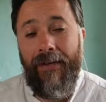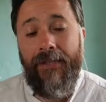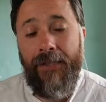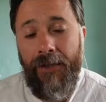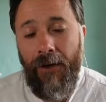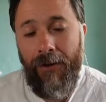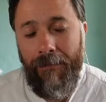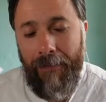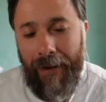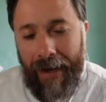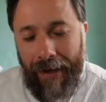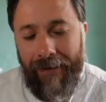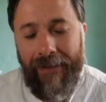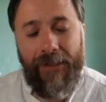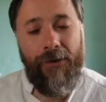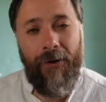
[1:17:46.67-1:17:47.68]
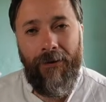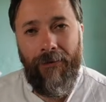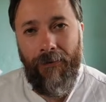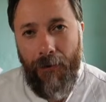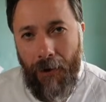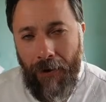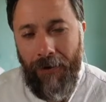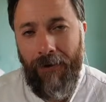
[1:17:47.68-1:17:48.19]
It's not bad, it's
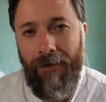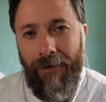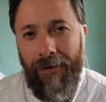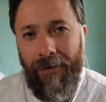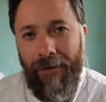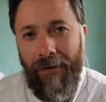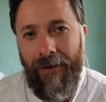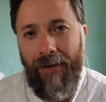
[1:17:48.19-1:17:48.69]
not wrong